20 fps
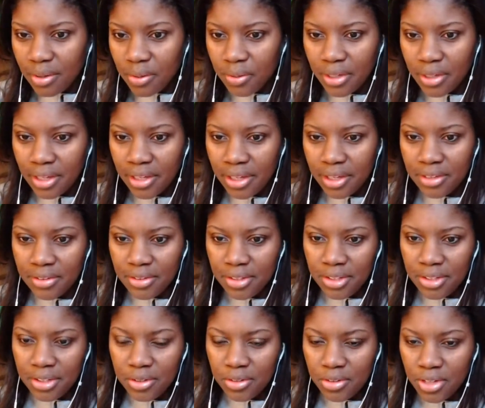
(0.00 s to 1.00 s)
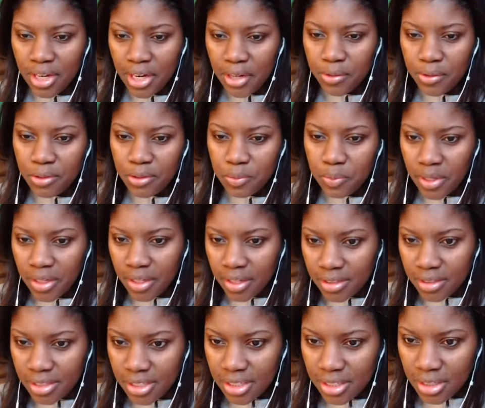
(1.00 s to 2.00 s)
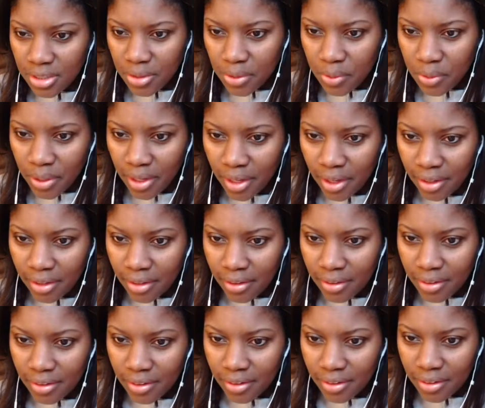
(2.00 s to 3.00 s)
Okay, and then Tyrant Spain, TDOA.